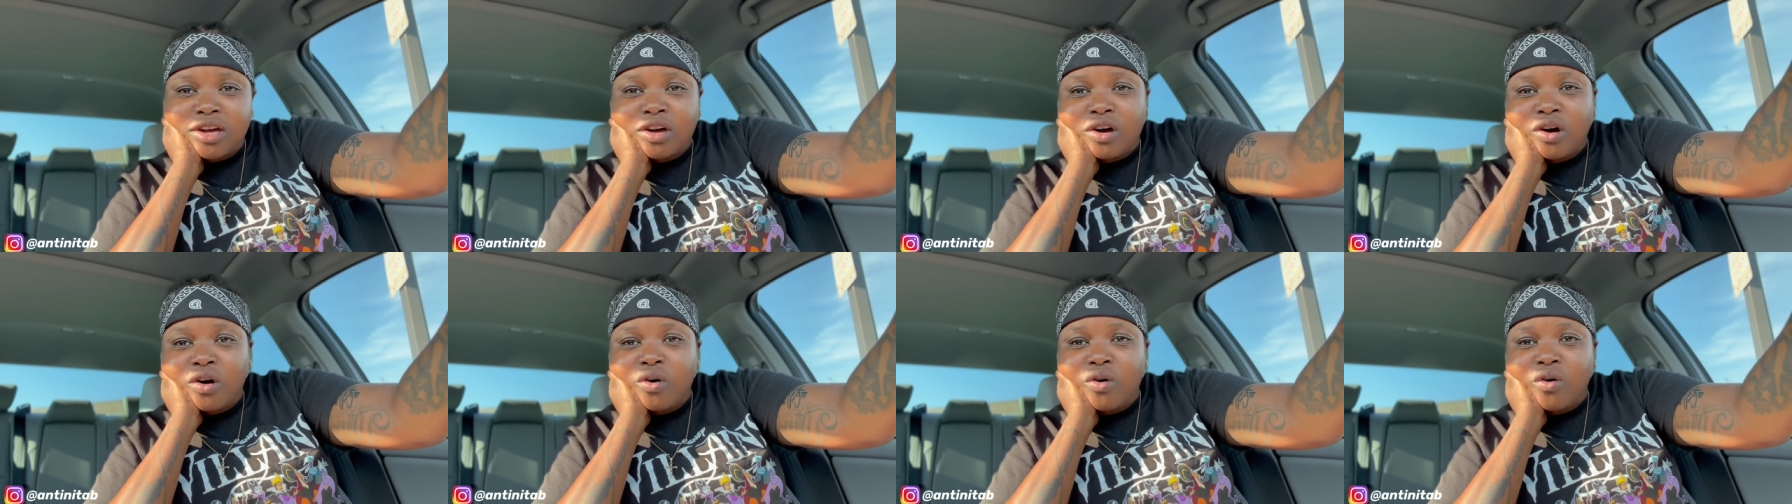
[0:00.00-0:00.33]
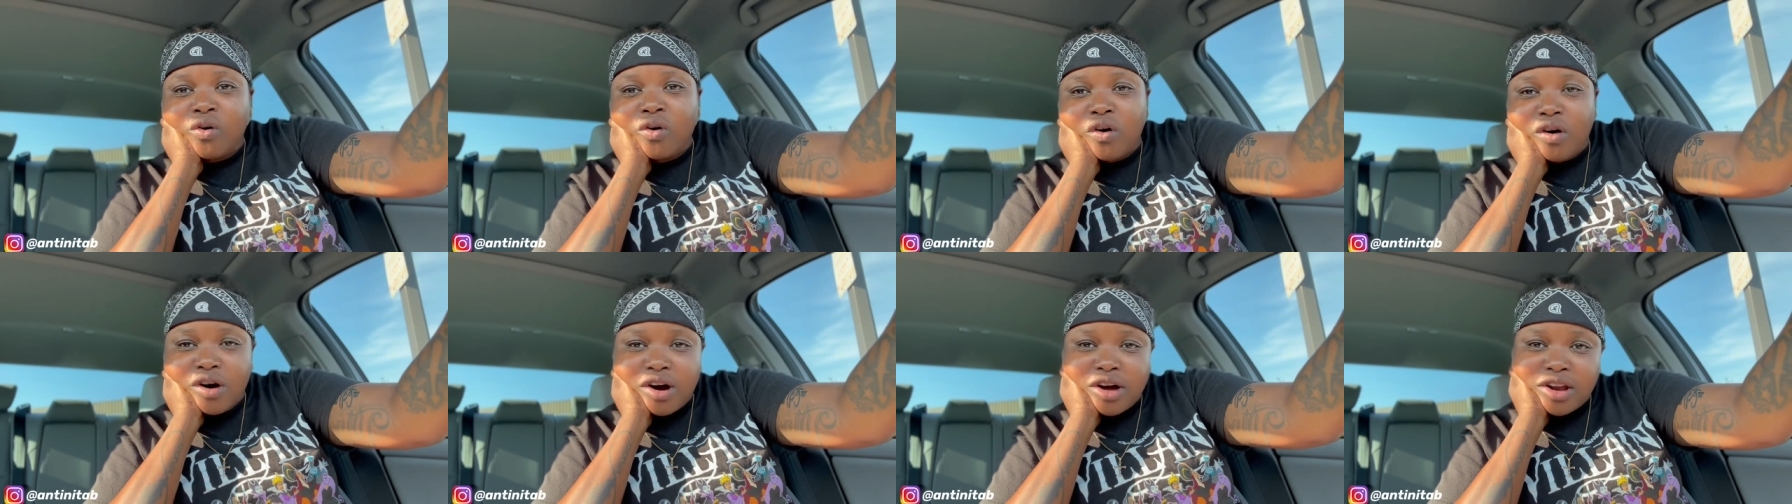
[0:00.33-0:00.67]

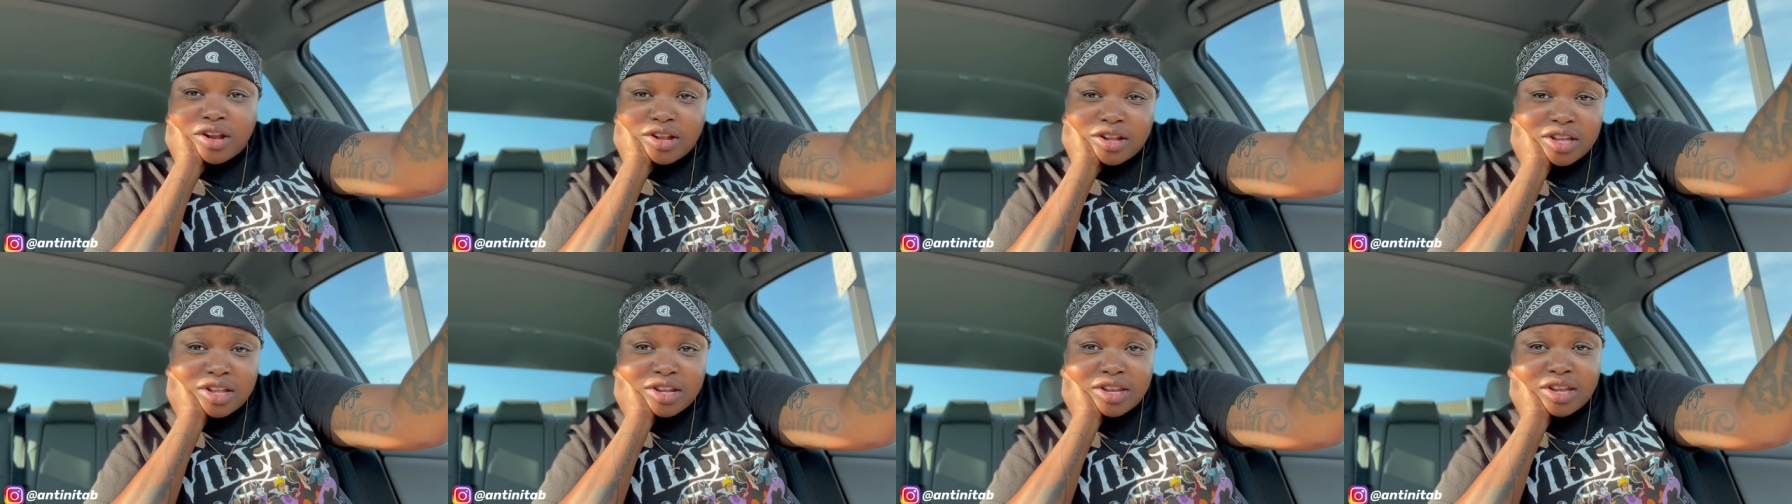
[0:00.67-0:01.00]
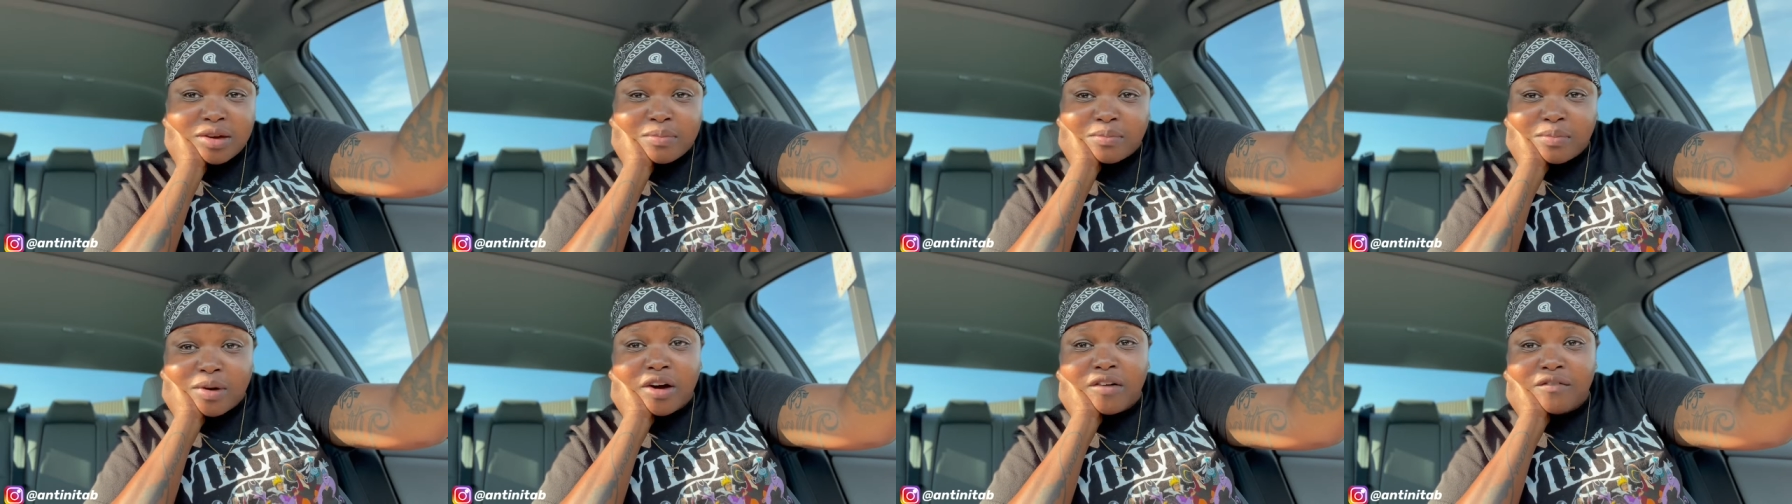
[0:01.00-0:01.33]
cold-heartedly
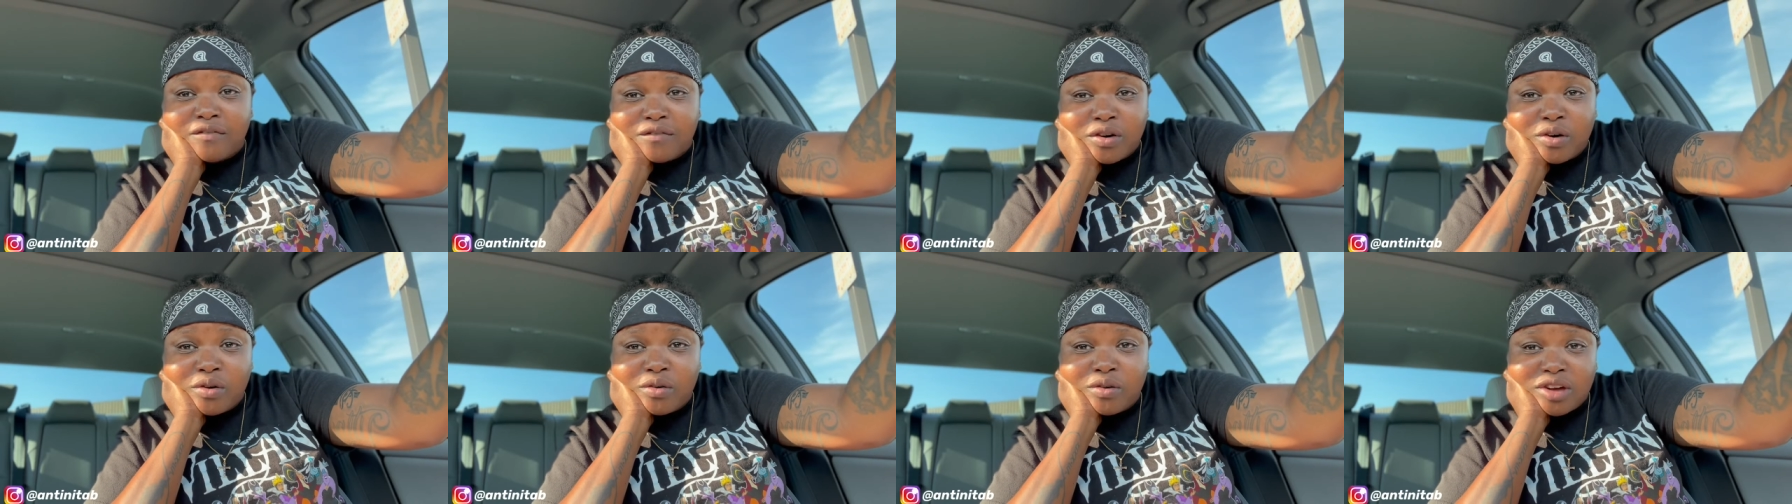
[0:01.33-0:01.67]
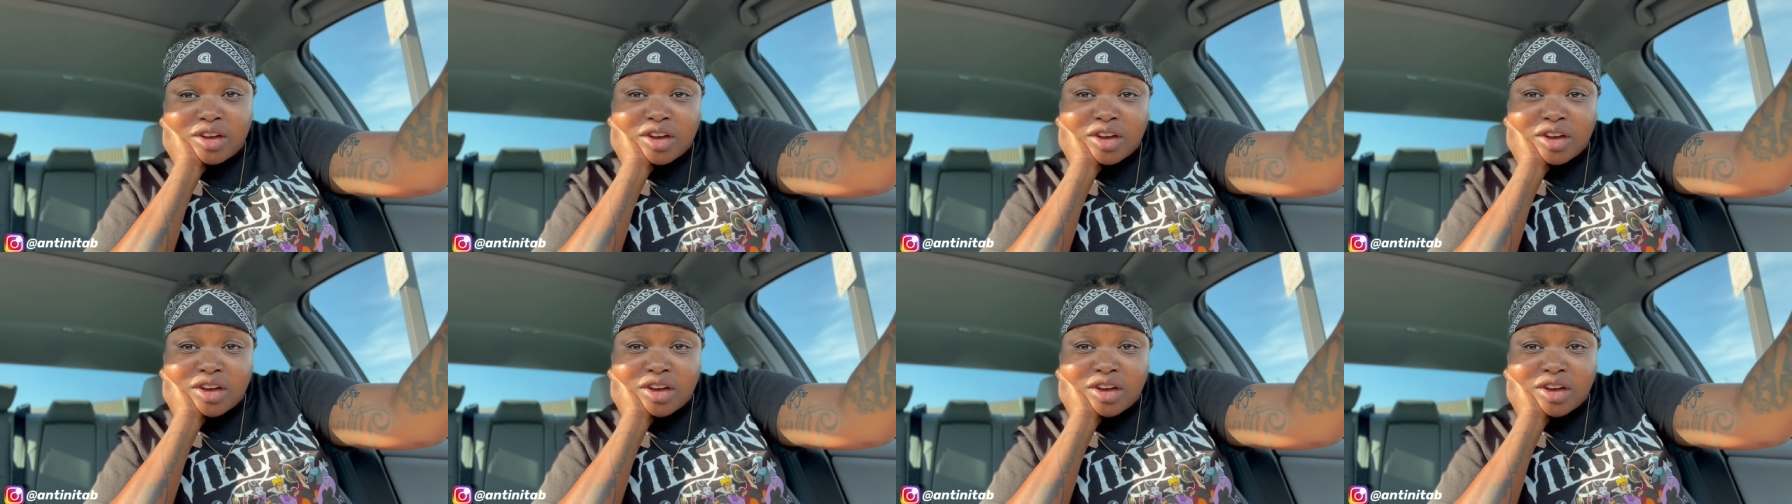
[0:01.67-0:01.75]
that my vote